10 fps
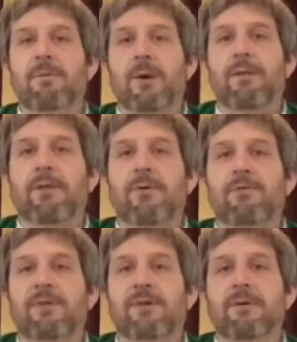of
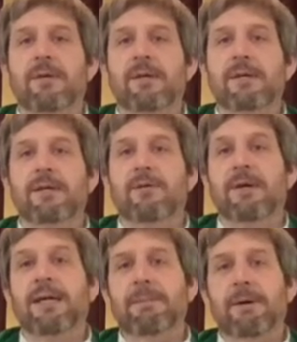those in your
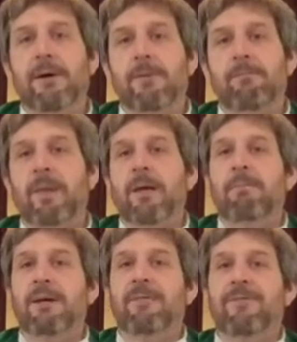email,
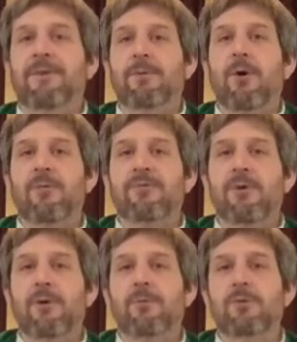but if you
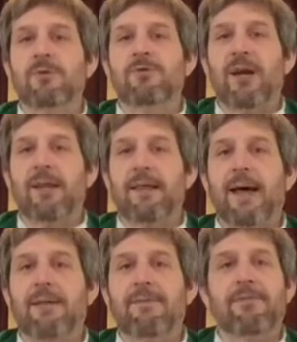also would check
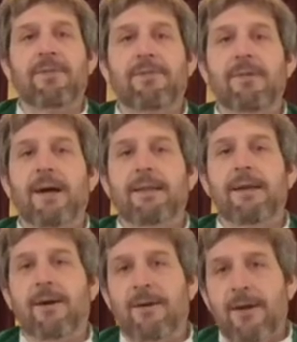that, if it's not
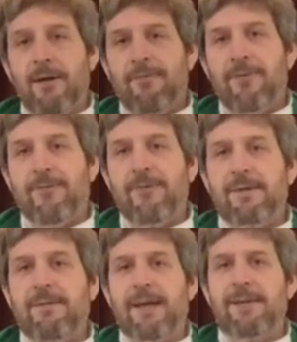there, feel free
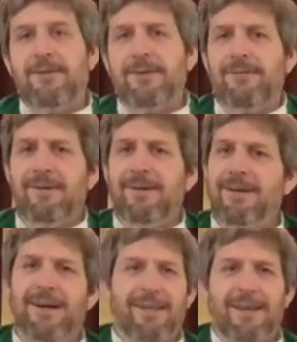to take a look.
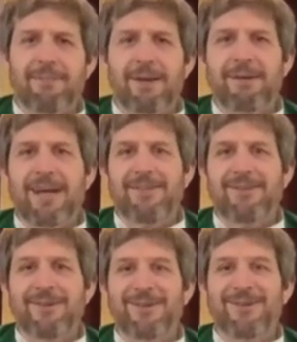I think it may be
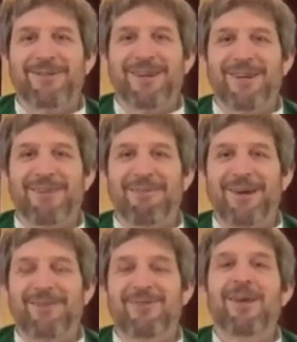actually on this side of the
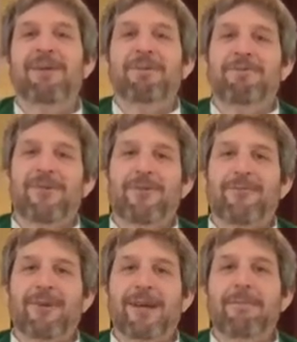page, but feel
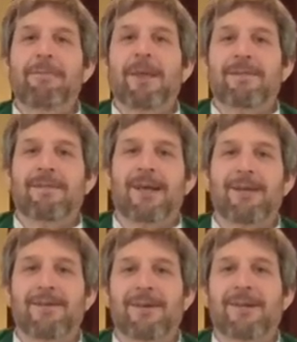free to take a
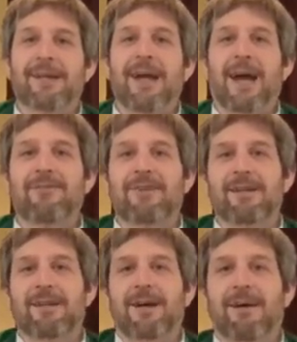look actually
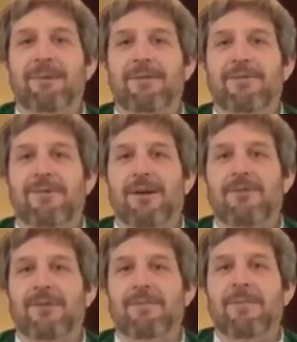in the comments
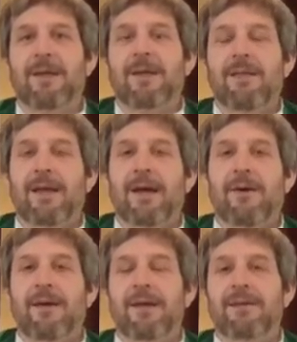section
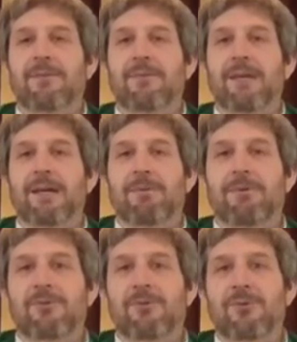there, and you'll be able
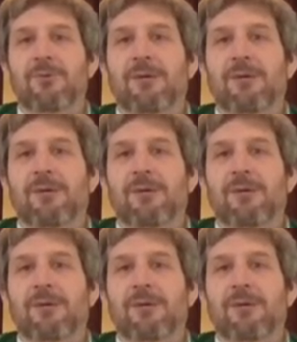to